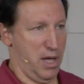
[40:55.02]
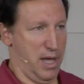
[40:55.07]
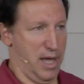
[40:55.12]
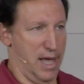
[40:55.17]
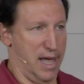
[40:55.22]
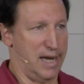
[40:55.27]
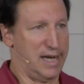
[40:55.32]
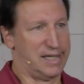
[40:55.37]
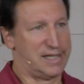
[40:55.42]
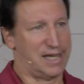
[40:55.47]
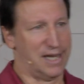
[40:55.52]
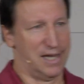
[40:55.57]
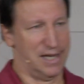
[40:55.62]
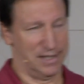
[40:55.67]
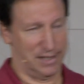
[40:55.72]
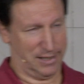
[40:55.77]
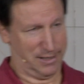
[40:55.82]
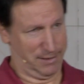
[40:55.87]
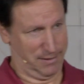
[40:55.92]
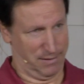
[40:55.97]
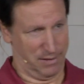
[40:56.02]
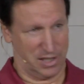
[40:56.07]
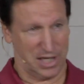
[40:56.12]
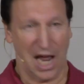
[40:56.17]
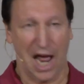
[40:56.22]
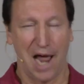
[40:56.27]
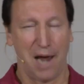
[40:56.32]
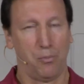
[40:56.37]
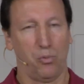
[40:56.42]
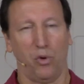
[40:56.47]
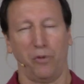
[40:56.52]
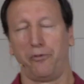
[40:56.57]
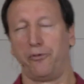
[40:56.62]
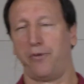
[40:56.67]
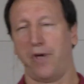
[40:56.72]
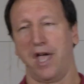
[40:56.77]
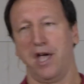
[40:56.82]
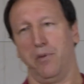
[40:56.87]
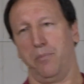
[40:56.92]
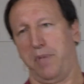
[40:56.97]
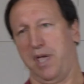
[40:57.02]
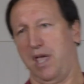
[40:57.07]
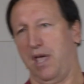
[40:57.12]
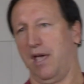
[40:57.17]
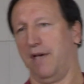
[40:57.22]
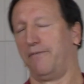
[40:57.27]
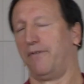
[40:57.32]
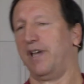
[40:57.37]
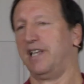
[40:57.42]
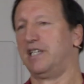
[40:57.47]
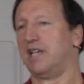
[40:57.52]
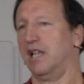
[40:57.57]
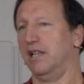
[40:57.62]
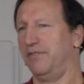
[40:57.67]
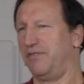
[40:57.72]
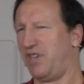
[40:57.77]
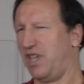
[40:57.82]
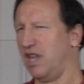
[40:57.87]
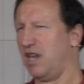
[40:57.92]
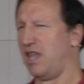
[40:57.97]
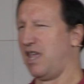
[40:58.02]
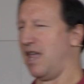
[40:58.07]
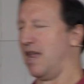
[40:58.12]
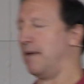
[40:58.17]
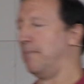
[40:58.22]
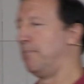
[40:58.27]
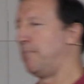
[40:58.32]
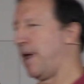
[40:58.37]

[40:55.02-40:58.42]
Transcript: And he says, Time will fail me if I tell of Gideon,